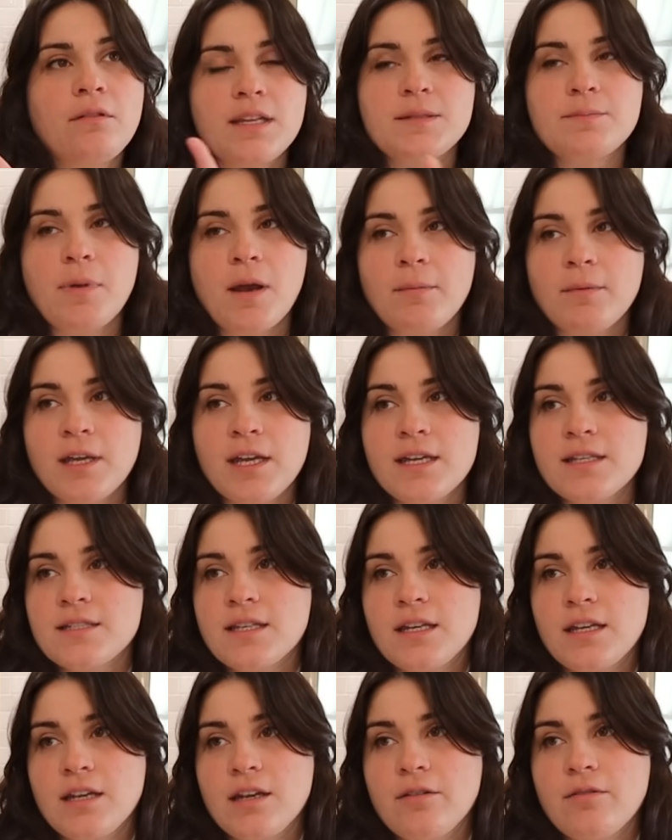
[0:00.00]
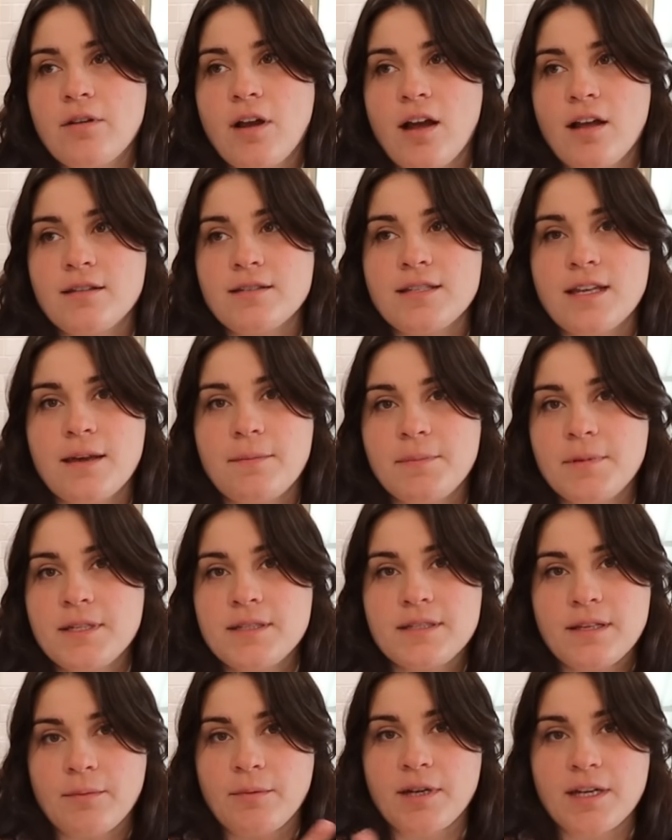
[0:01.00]
this probably isn't a new concept.
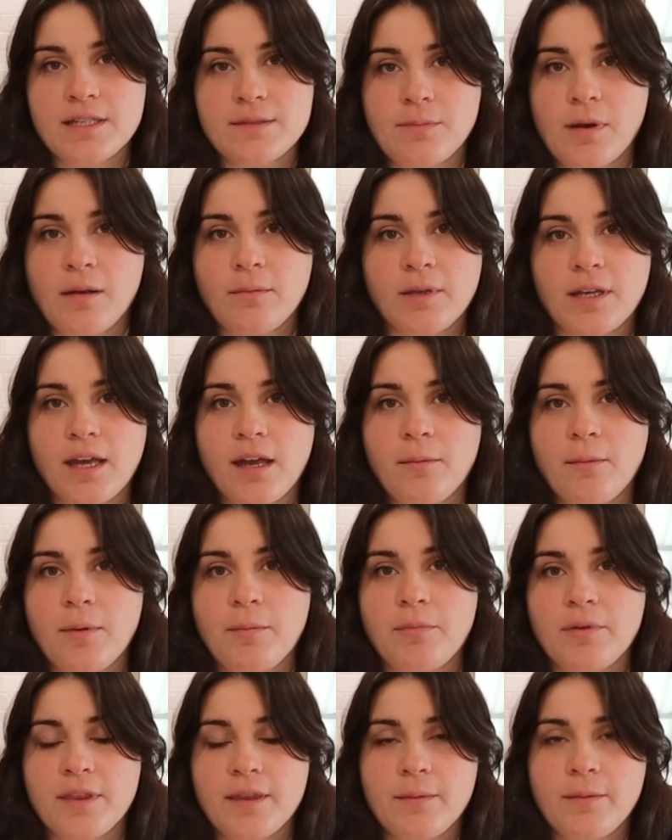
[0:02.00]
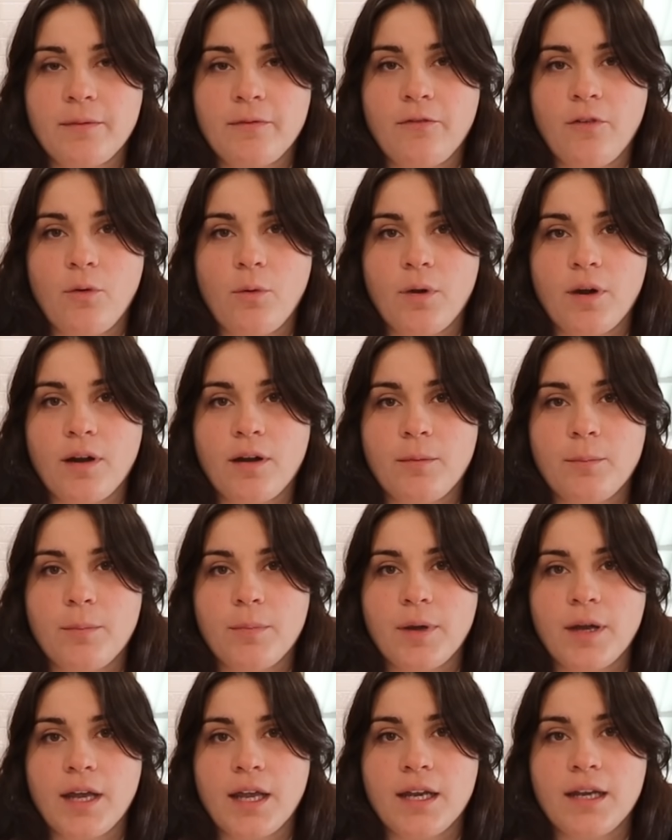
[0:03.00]
Someone has probably come up with it before,
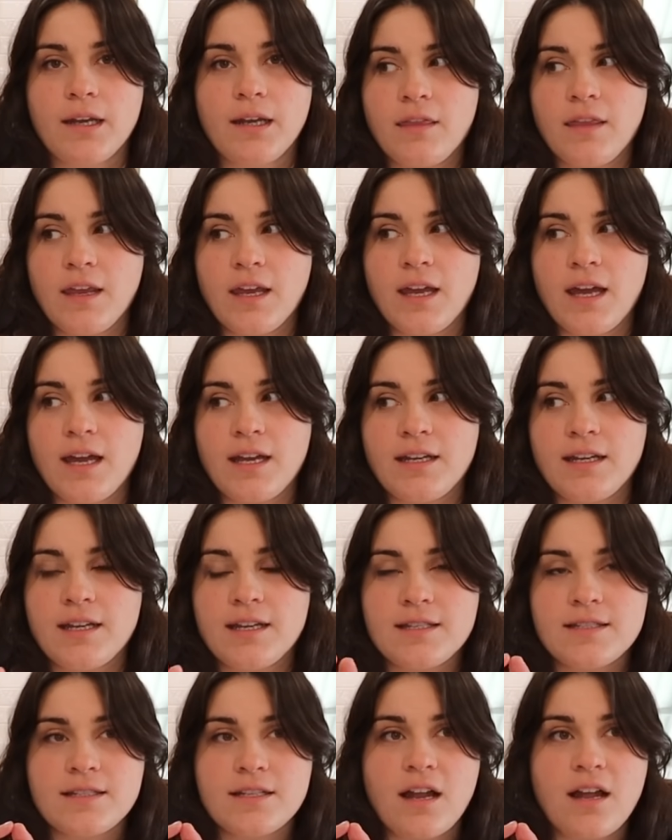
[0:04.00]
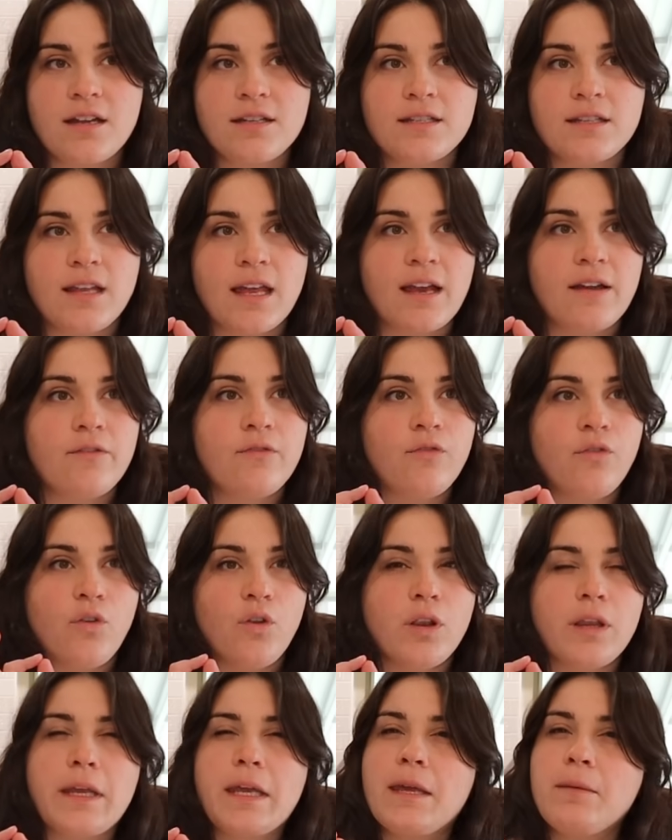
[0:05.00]
but the idea is not to like
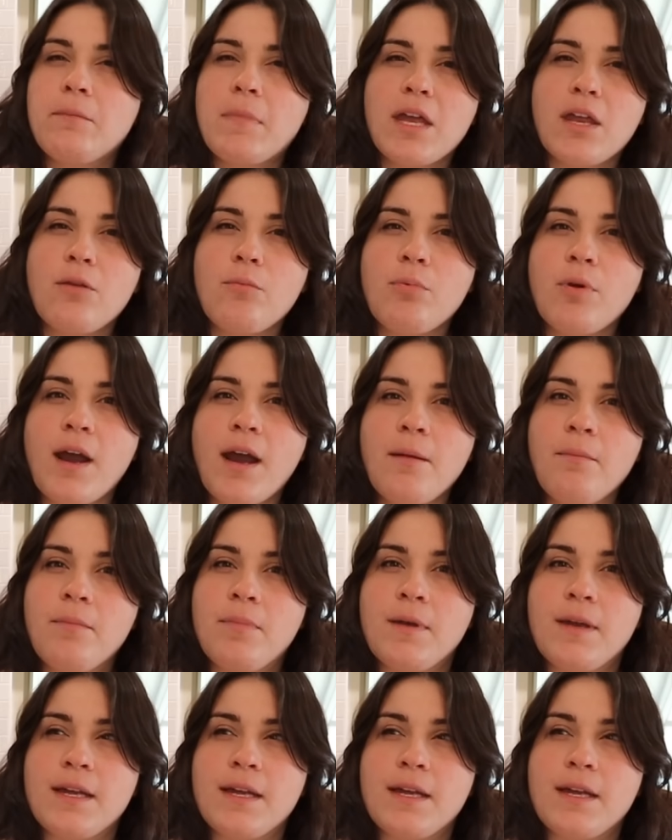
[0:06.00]
fully meal prep.